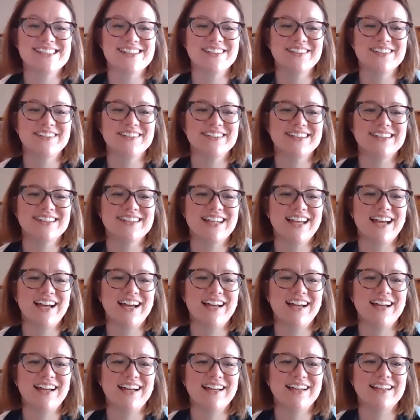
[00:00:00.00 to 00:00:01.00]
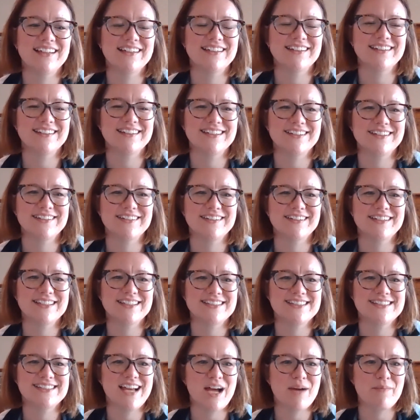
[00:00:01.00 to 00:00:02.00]
So
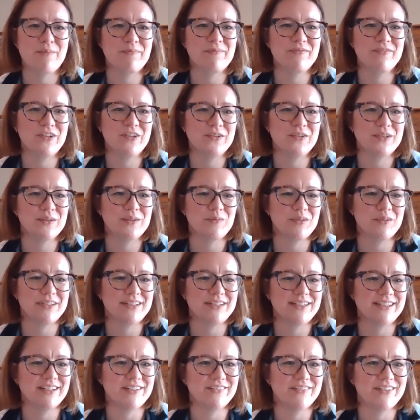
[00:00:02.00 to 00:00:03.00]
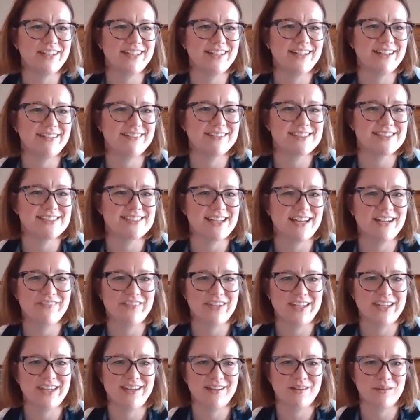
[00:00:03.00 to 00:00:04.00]
the top voted one here right now is kind
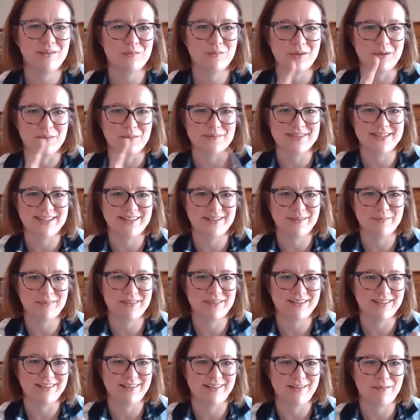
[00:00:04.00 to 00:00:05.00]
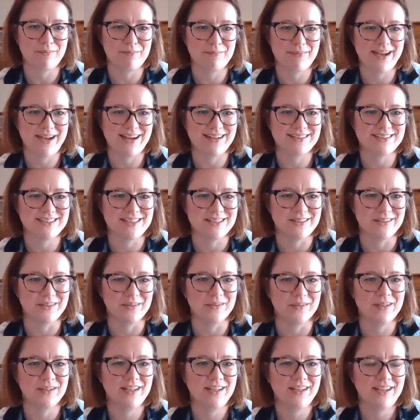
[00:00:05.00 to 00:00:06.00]
of a can of worms that I'm going to come back
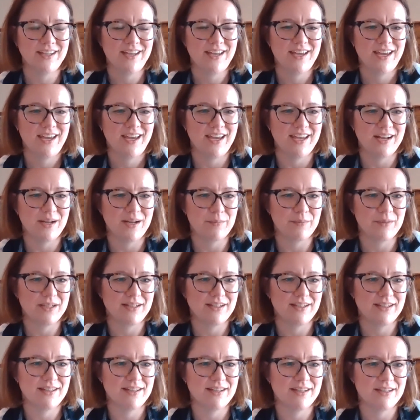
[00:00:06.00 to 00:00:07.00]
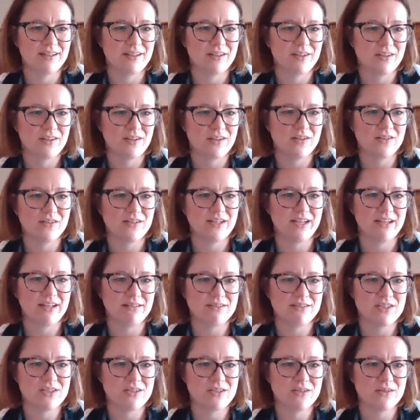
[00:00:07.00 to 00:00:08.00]
to, and I'm going to go
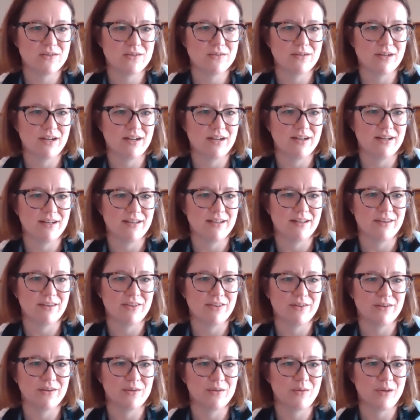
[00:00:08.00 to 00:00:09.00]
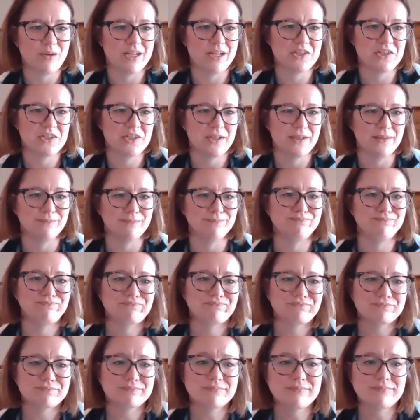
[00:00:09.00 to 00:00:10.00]
down to a third question.
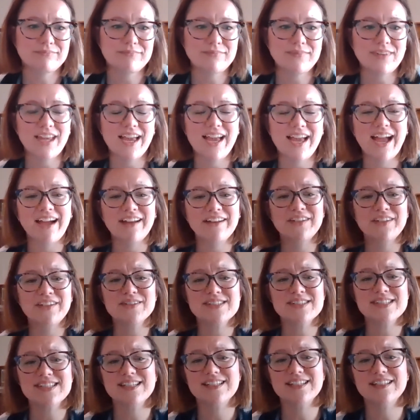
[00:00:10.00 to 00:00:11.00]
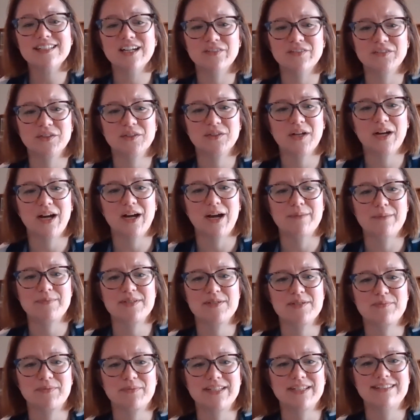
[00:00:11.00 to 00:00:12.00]
How do you seed cover
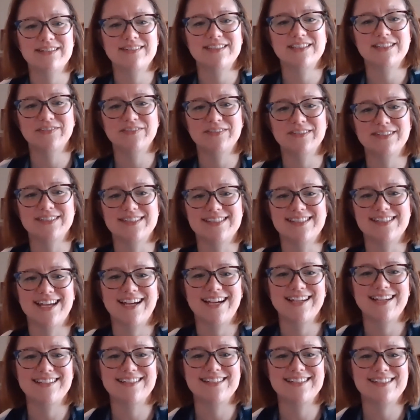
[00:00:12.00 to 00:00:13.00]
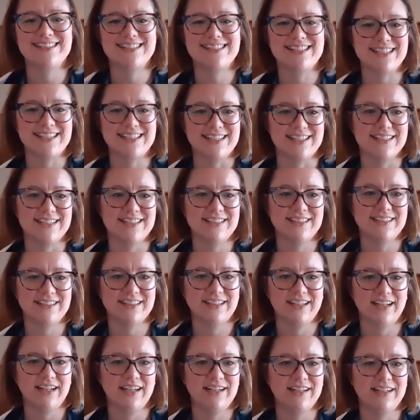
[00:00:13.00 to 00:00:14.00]
crops with different size seed?
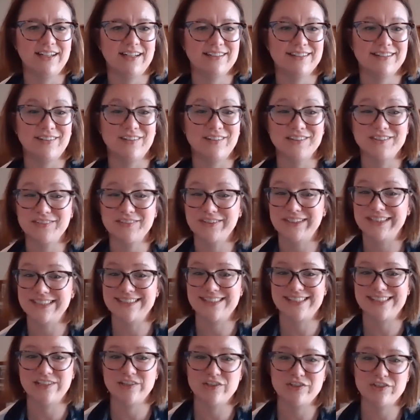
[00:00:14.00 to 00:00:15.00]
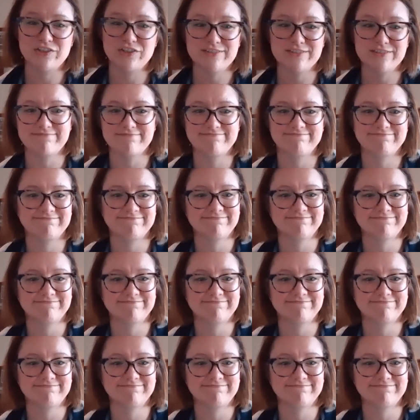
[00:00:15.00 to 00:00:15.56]
Alternate seeders?